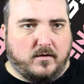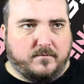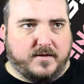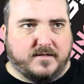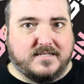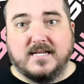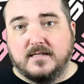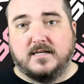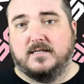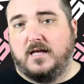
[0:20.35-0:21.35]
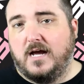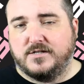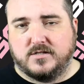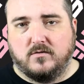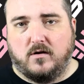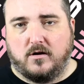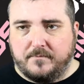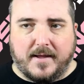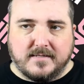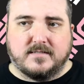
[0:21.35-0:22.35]
a teleological art.
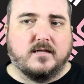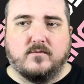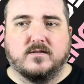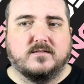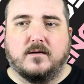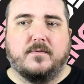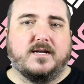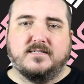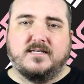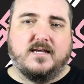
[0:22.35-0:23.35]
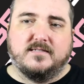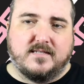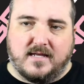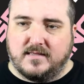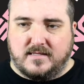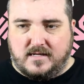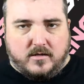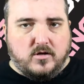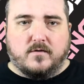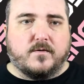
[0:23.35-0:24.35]
Basically, when somebody says that the
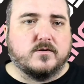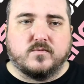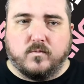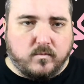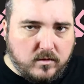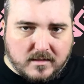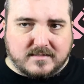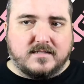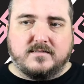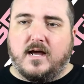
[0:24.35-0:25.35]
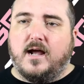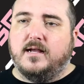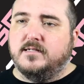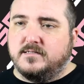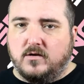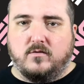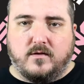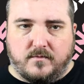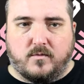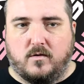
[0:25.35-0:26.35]
universe looks designed and so
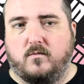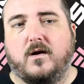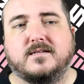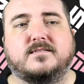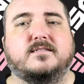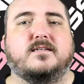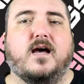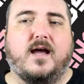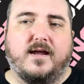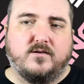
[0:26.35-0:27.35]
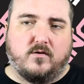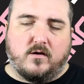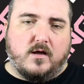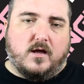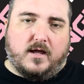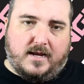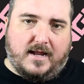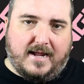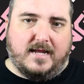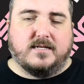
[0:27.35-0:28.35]
therefore it was designed or it
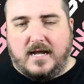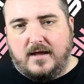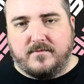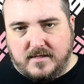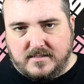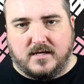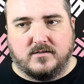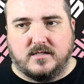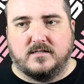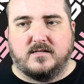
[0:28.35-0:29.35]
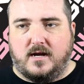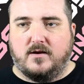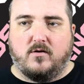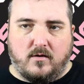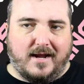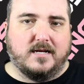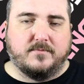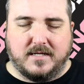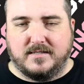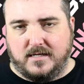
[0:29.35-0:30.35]
had to have an intelligent designer or had to
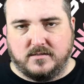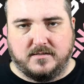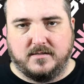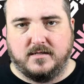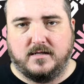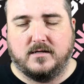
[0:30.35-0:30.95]
be intelligently